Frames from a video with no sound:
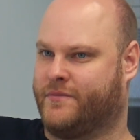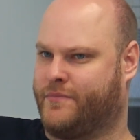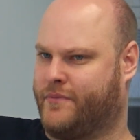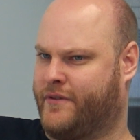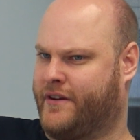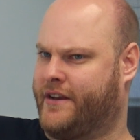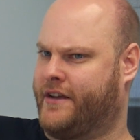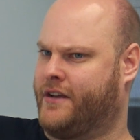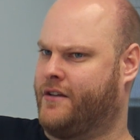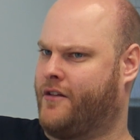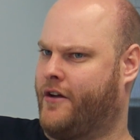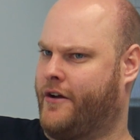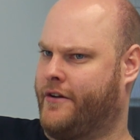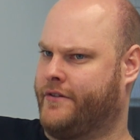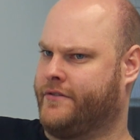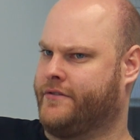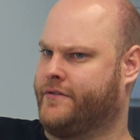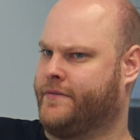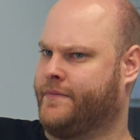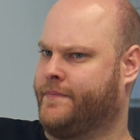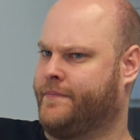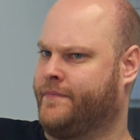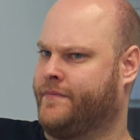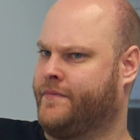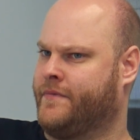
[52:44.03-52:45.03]
is pretty close.
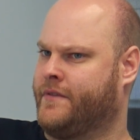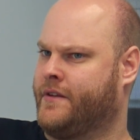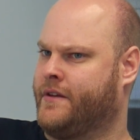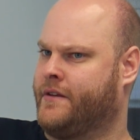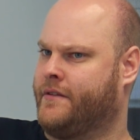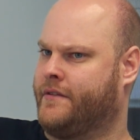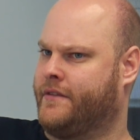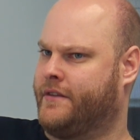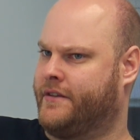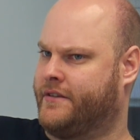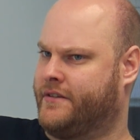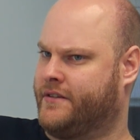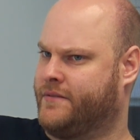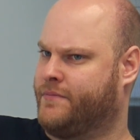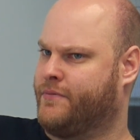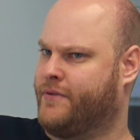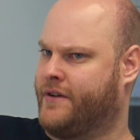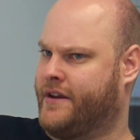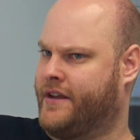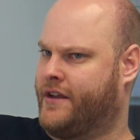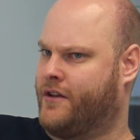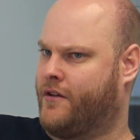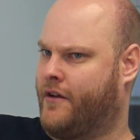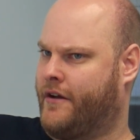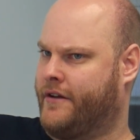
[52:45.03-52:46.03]
It's too good to be true. This is yeah.
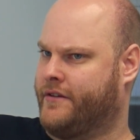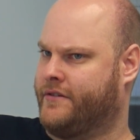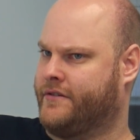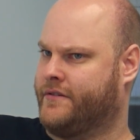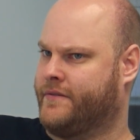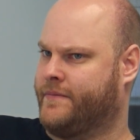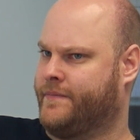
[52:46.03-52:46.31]
pretty close.